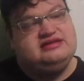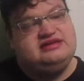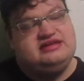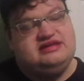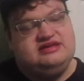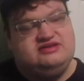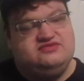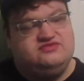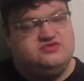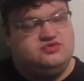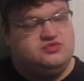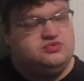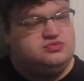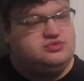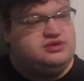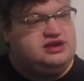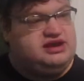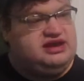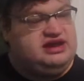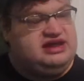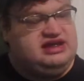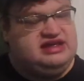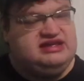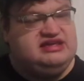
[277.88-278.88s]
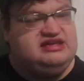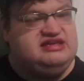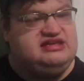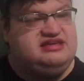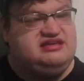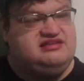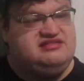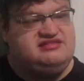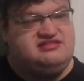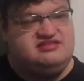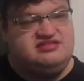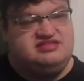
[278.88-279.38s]
Evil Ray,
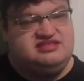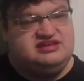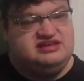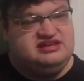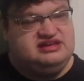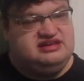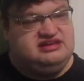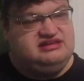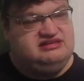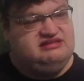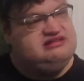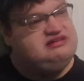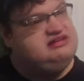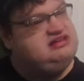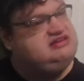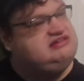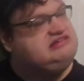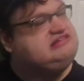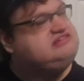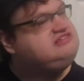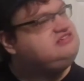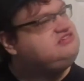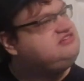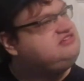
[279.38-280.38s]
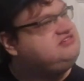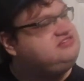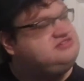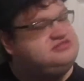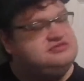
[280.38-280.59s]
his thing is